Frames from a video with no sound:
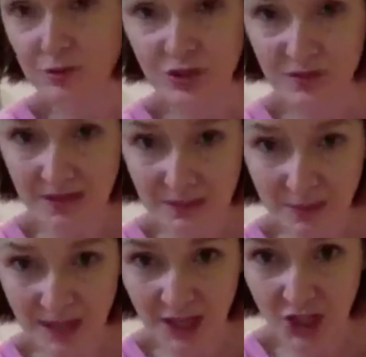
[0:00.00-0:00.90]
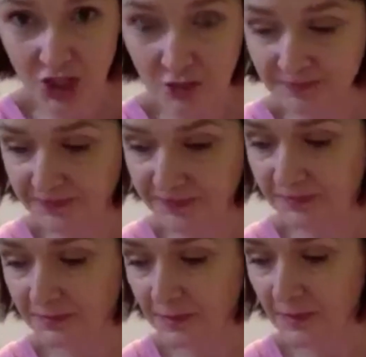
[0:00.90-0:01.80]
of spinach.
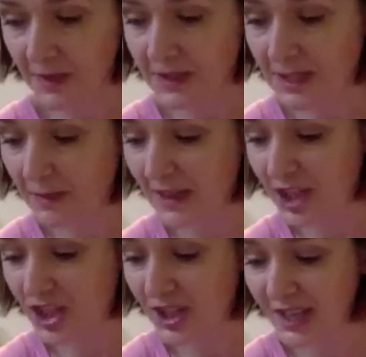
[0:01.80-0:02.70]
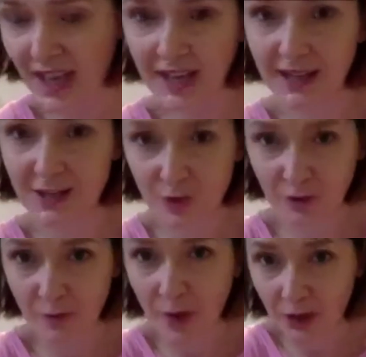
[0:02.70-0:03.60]
Spinach, again, is one of my
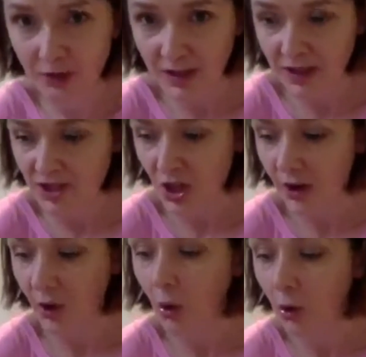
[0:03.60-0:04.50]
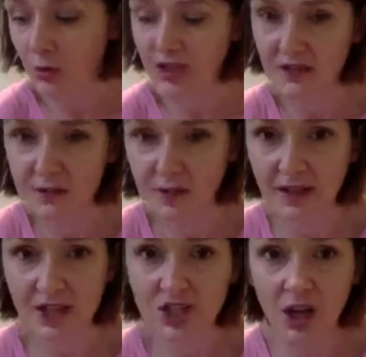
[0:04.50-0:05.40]
ingredients. I always have spinach.
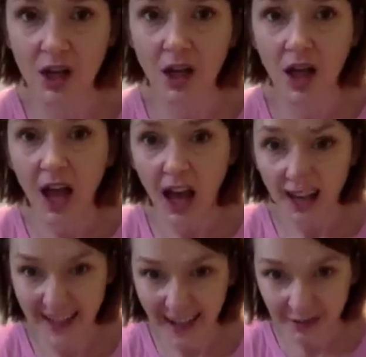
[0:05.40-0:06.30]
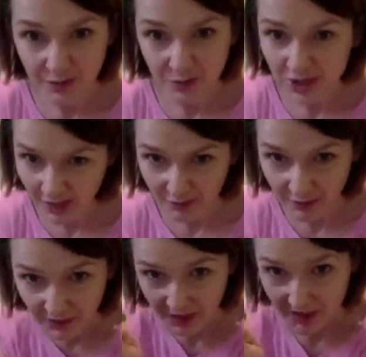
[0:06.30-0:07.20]
I add handfuls to
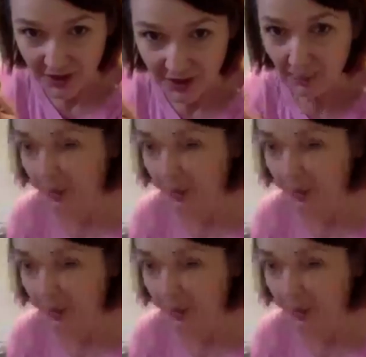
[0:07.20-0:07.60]
everything. So a couple of